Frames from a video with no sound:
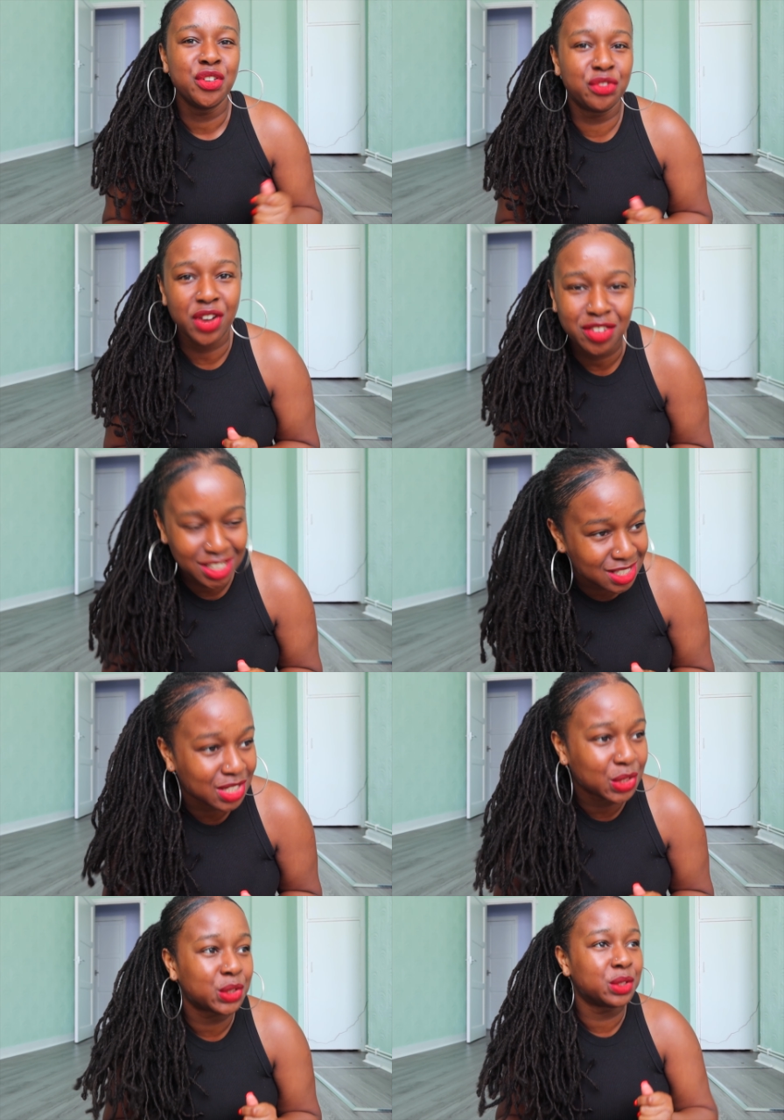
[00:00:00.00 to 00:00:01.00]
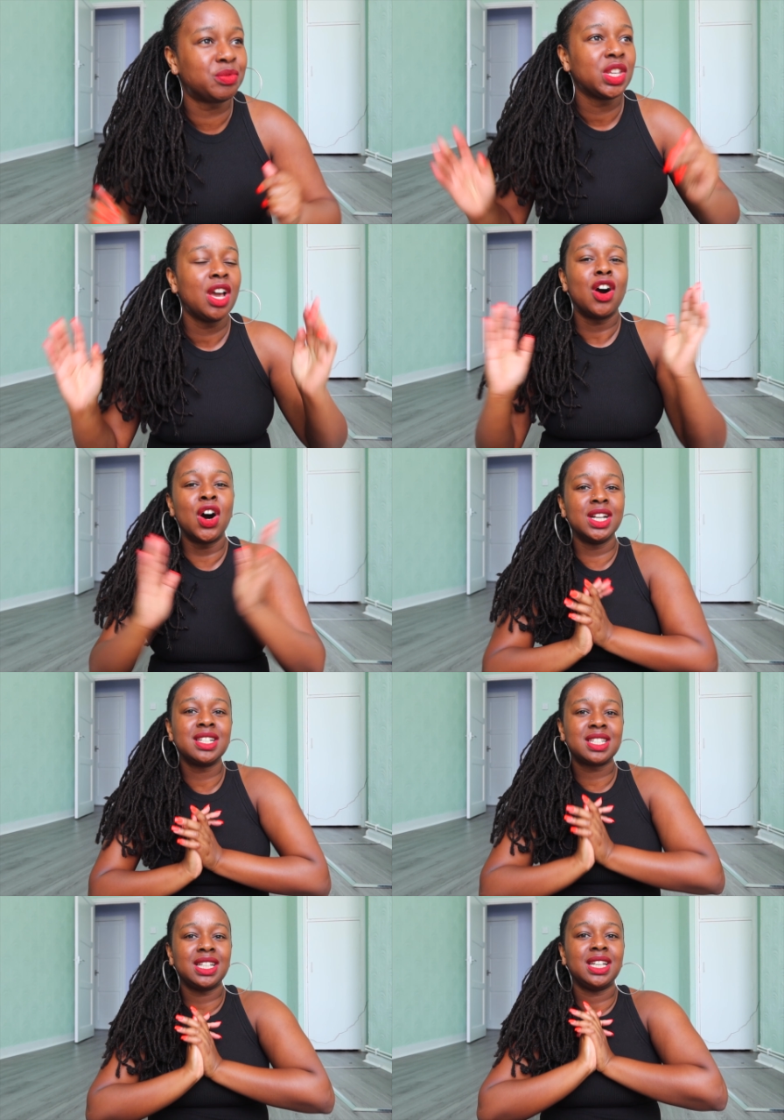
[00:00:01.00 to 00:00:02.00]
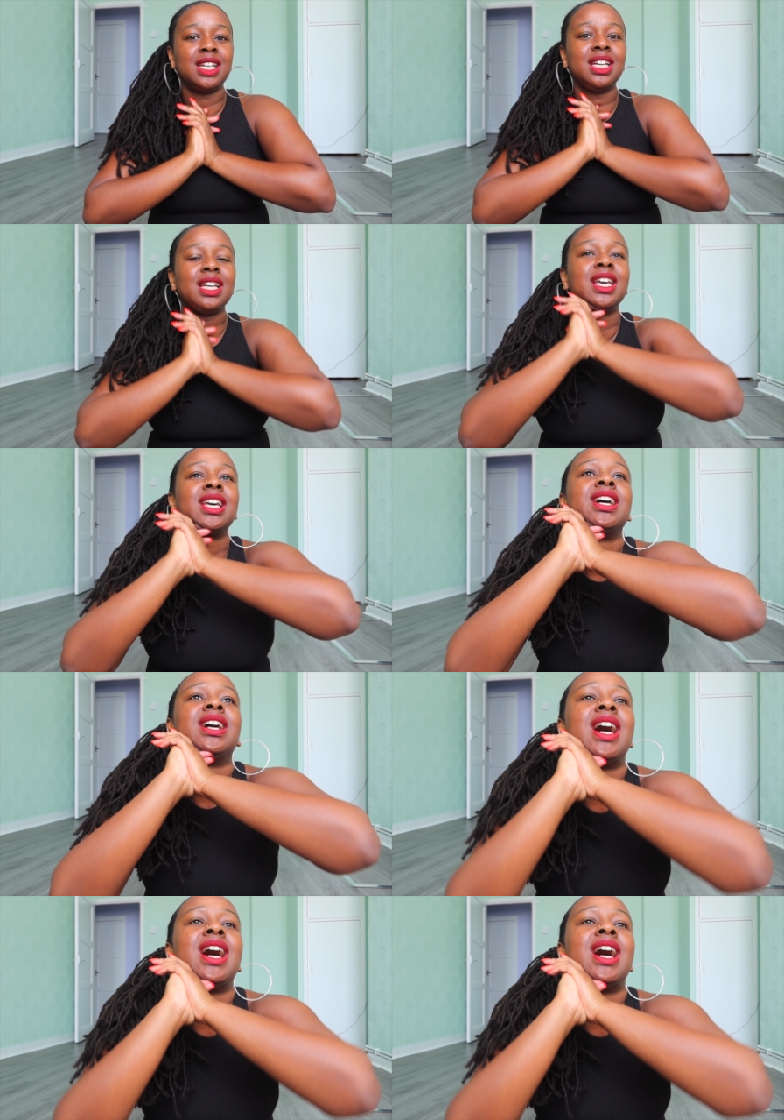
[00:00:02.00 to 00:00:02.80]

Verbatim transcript: very soon. Honestly,